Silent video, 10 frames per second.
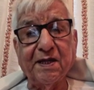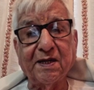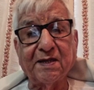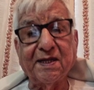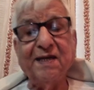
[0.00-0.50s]

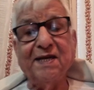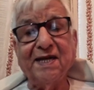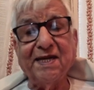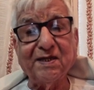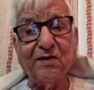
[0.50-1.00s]
Then
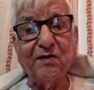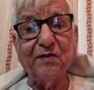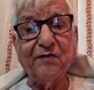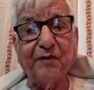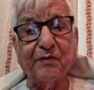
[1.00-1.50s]
later on
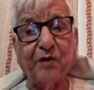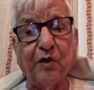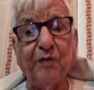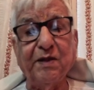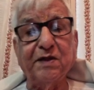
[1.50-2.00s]
from
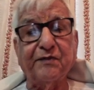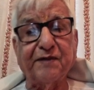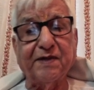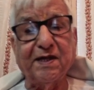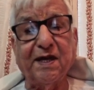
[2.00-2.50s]
Government of
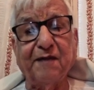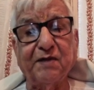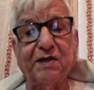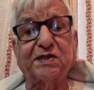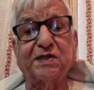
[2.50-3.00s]
India,
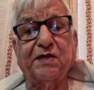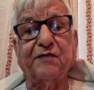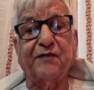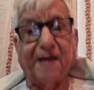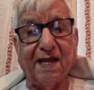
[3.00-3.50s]
Ministry of
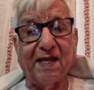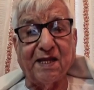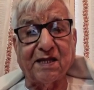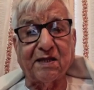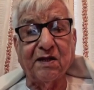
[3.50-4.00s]

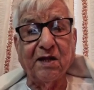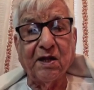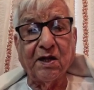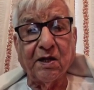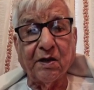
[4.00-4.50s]
Health,
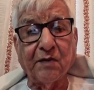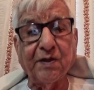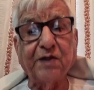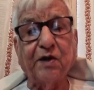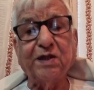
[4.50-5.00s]
we
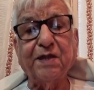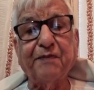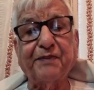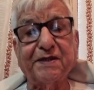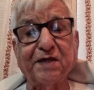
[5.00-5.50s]
got a
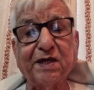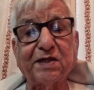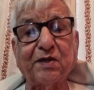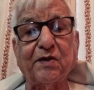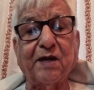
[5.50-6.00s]
project
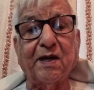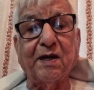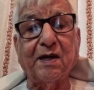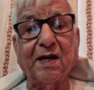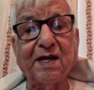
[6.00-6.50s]
on
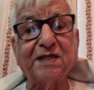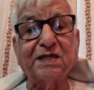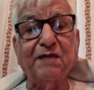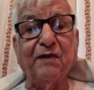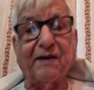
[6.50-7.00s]

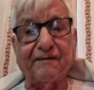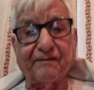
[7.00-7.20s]
asthma,